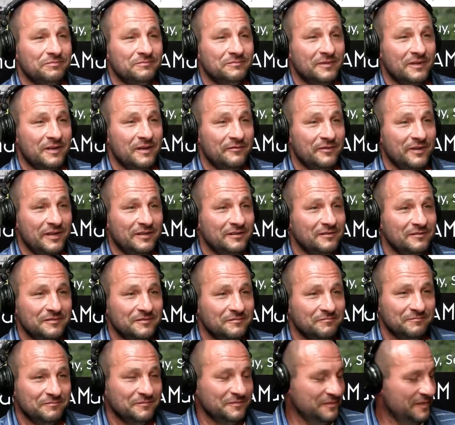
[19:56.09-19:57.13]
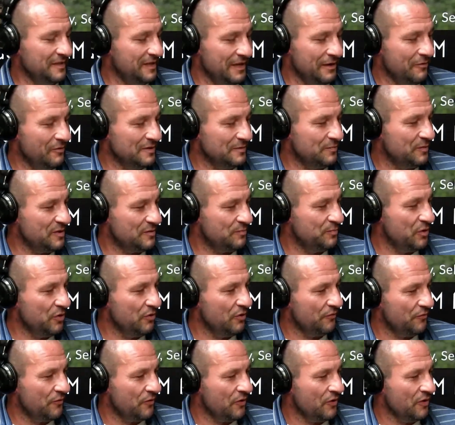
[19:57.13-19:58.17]
Yeah, I mean, it was just
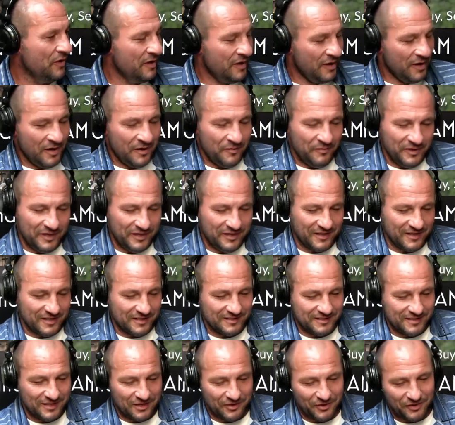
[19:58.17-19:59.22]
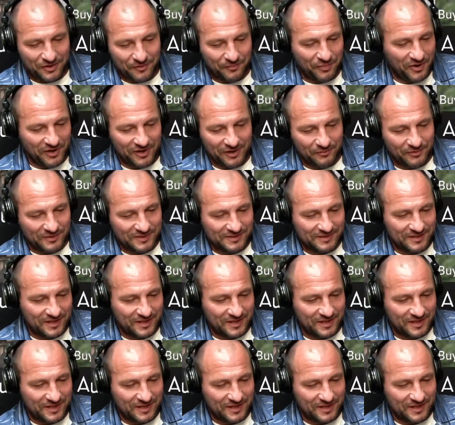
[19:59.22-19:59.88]
beautiful because you know the pundit was